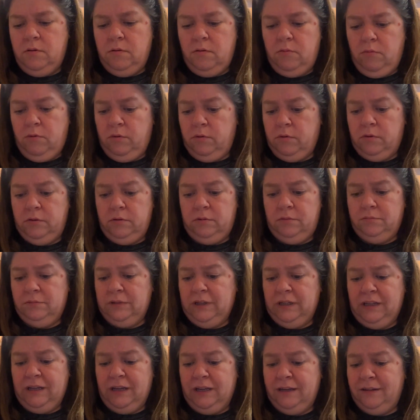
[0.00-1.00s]
Or
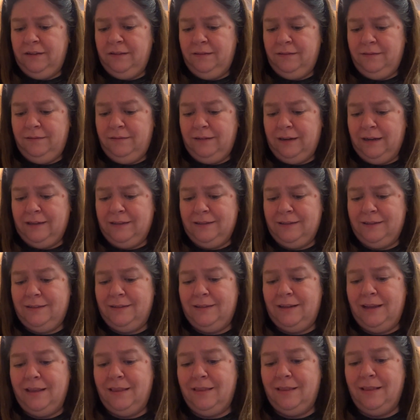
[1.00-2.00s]
like I do, I just
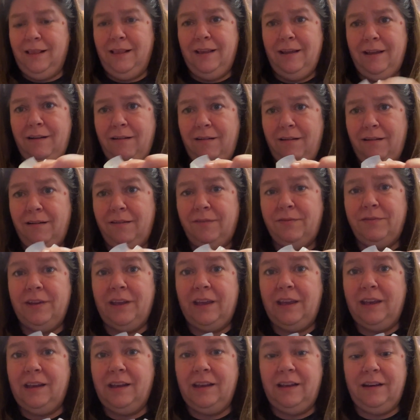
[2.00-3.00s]
take the lid off
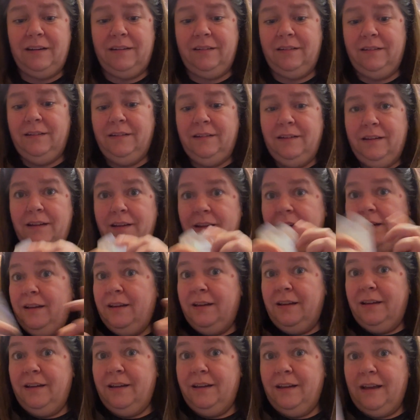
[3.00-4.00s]
and
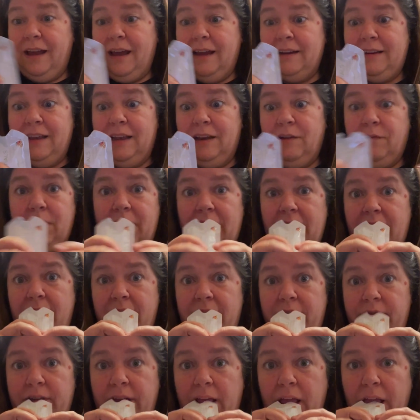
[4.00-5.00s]
I take it right
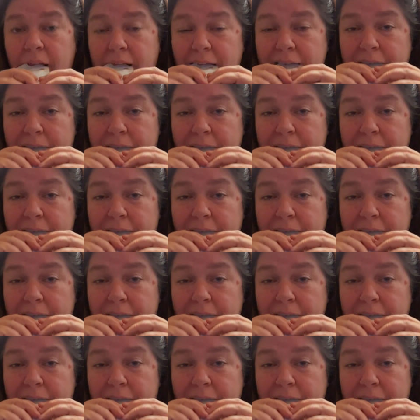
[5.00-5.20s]
out of it.